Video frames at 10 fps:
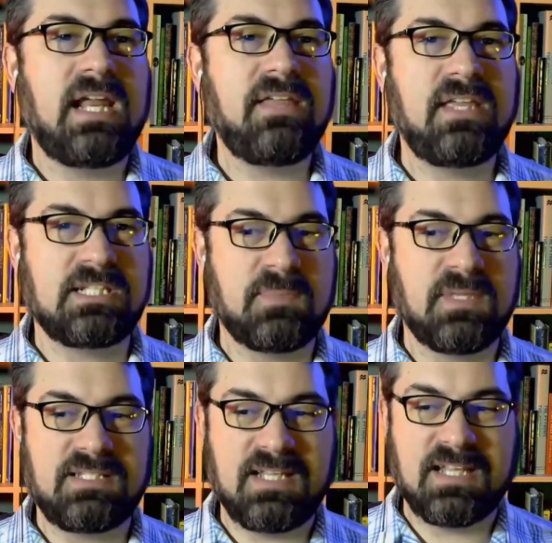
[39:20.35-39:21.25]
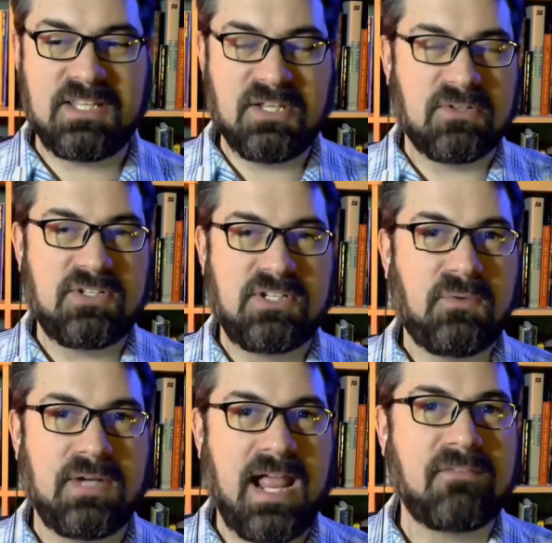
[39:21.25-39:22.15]
atheism that says that your
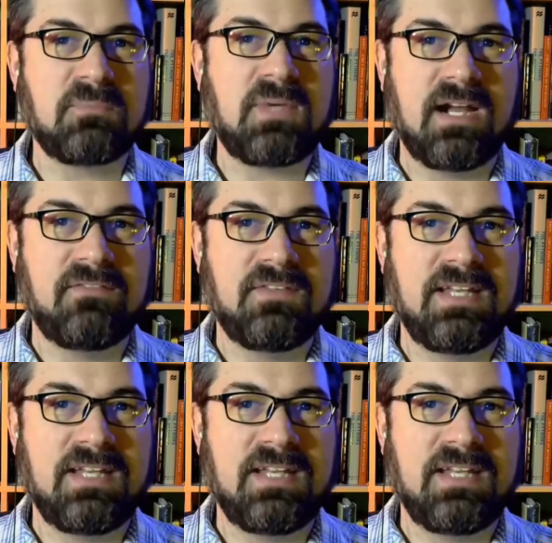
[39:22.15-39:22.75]
children have some kind